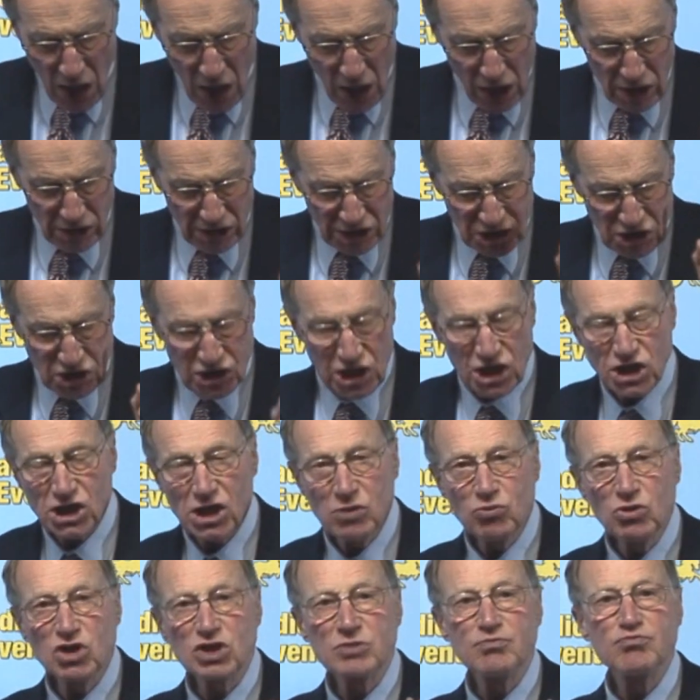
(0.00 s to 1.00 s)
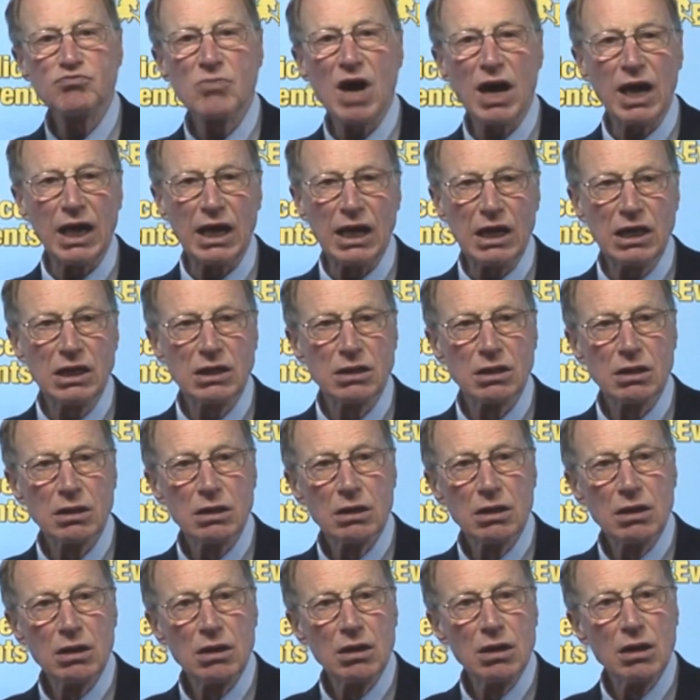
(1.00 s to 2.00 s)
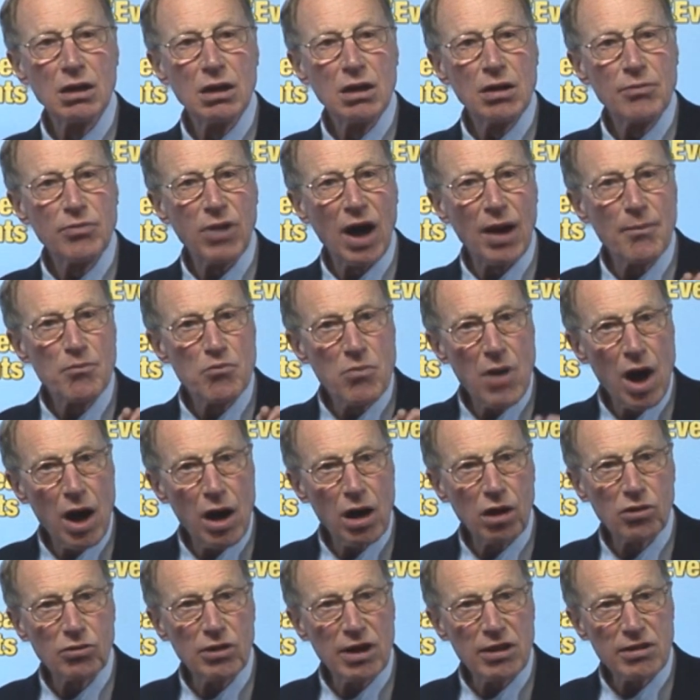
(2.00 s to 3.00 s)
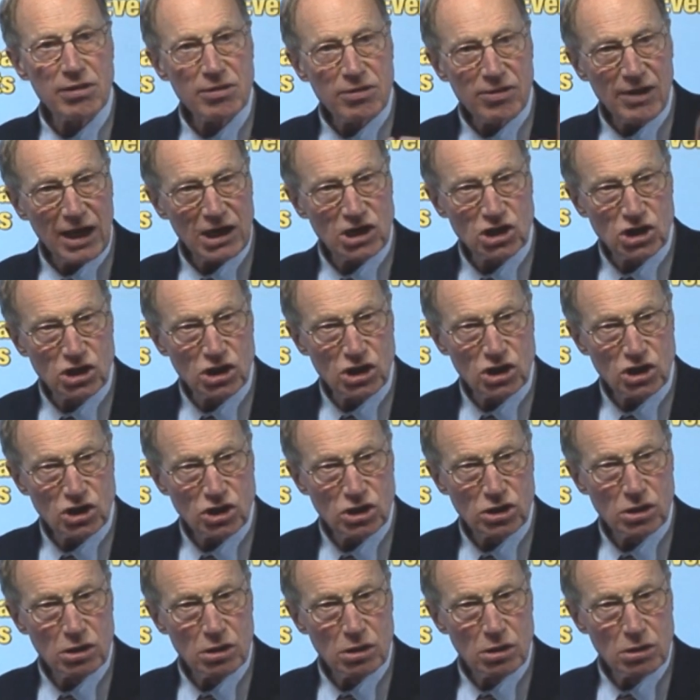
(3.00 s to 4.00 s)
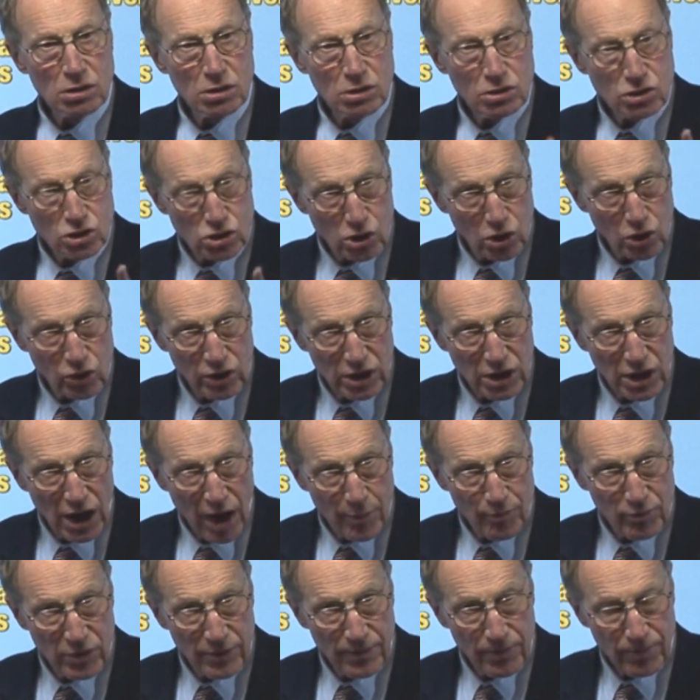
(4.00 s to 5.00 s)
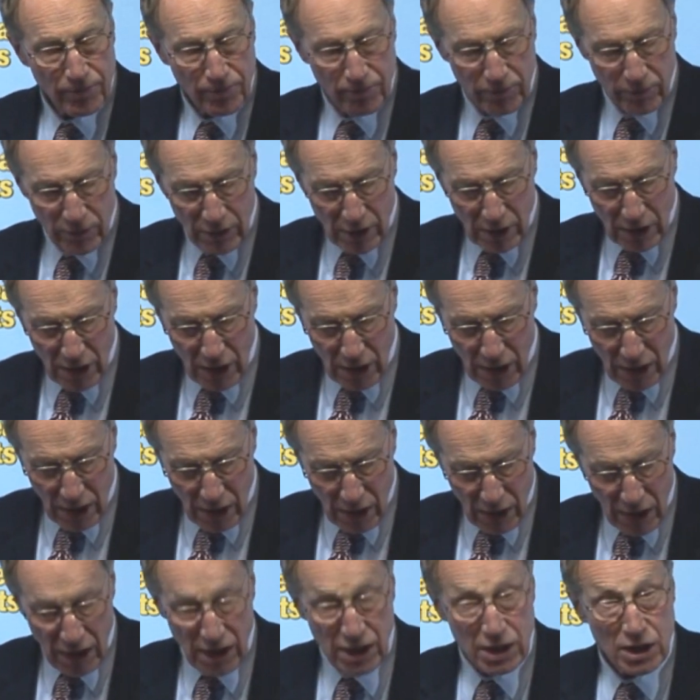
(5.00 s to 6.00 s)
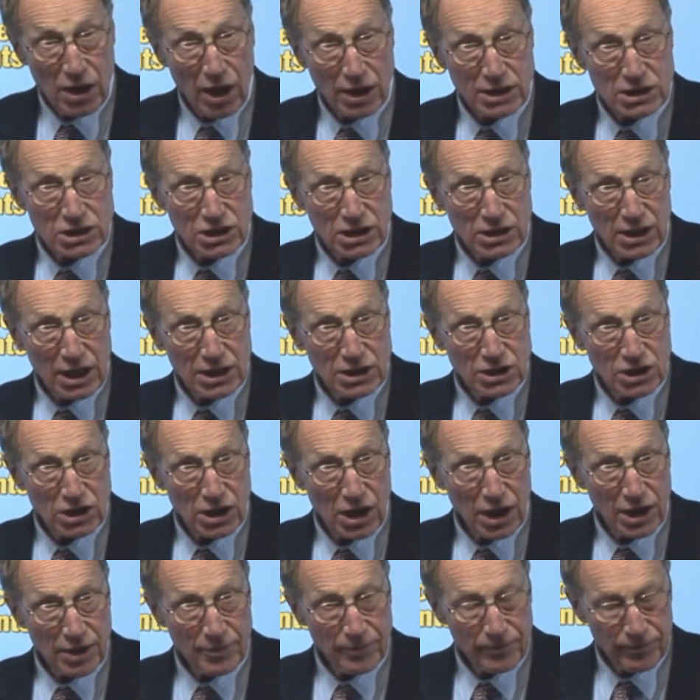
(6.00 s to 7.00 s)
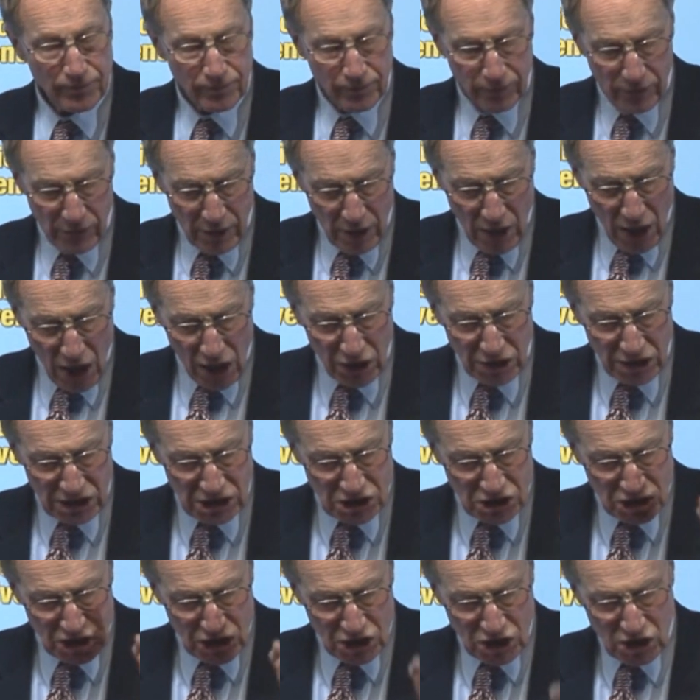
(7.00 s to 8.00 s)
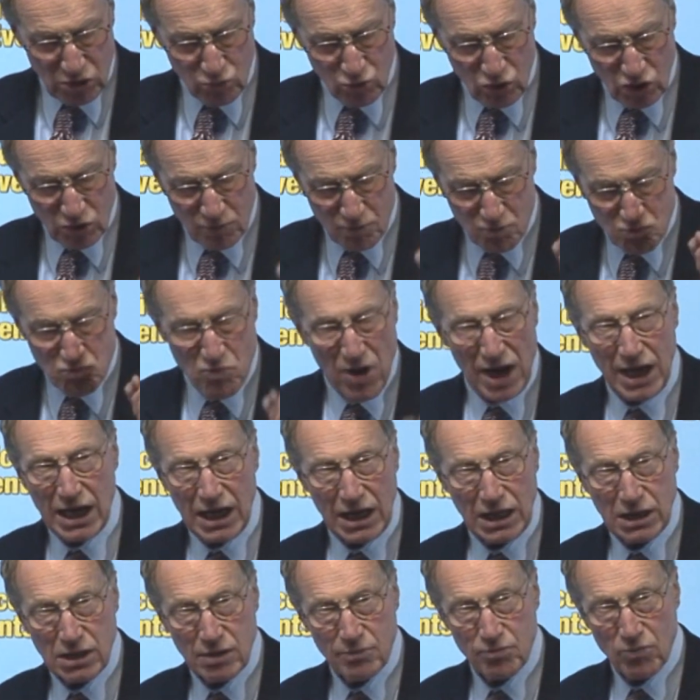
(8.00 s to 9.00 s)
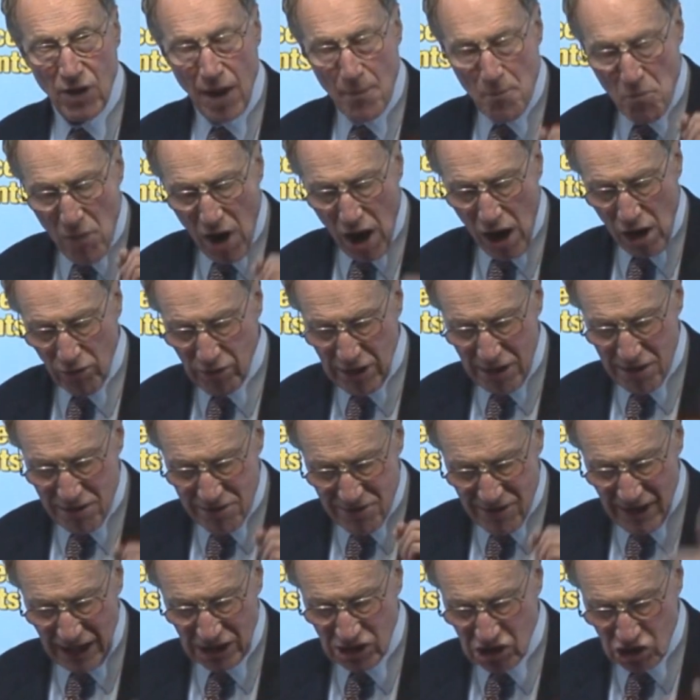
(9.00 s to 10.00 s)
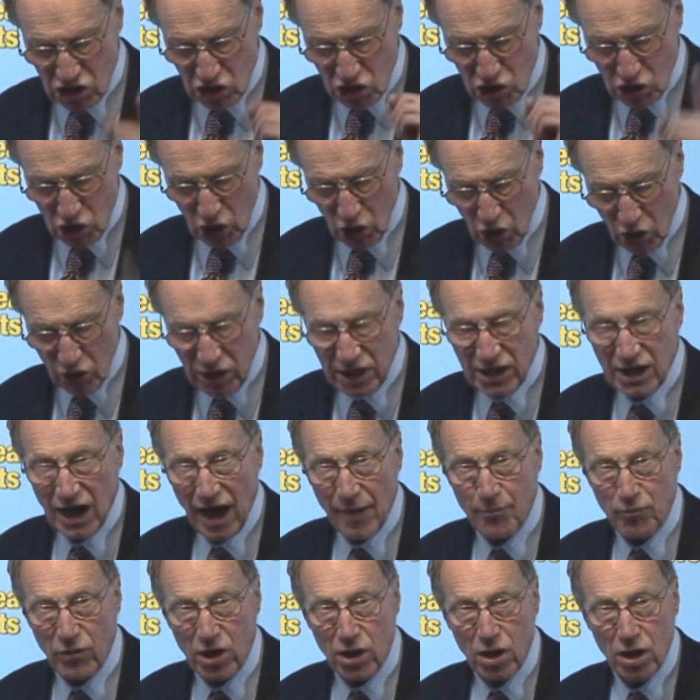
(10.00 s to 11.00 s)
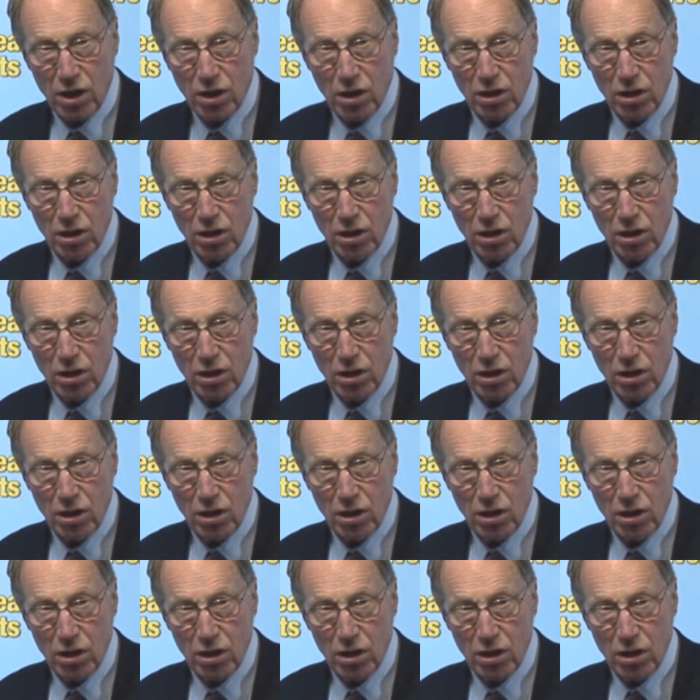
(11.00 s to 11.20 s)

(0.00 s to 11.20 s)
a decision was made by Margaret Thatcher's Tory government in 1988. A decision was made by Margaret Thatcher's Tory government,